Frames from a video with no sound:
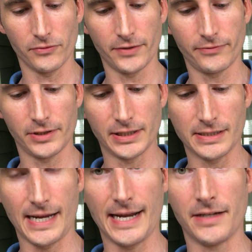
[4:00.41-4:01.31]
riffling
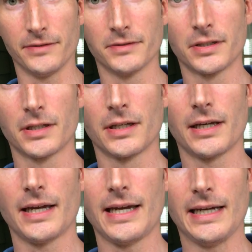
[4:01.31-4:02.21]
down
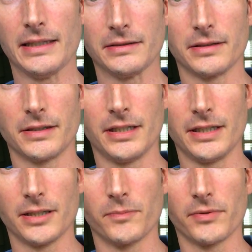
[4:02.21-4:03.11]
and
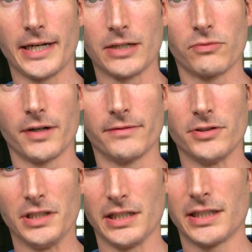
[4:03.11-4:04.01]
getting a break wherever
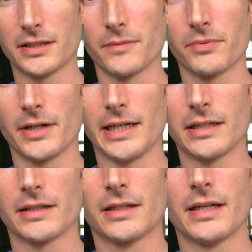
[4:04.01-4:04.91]
you need to get the
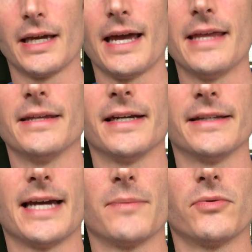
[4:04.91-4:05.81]
break. And then
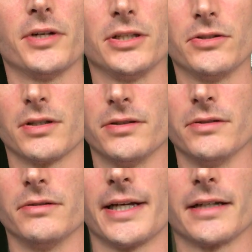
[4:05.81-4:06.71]
at that point you can
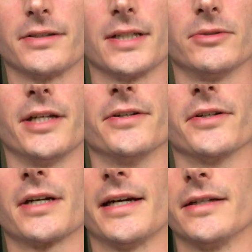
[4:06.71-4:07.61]
do like a double
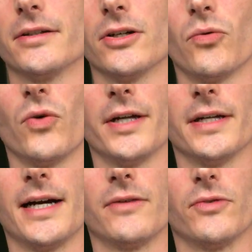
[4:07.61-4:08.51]
undercut or
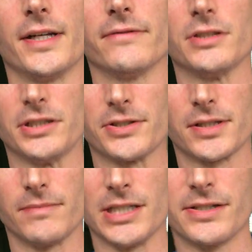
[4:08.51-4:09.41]
whatnot, whatever needs
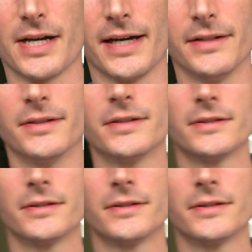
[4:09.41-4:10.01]
to be done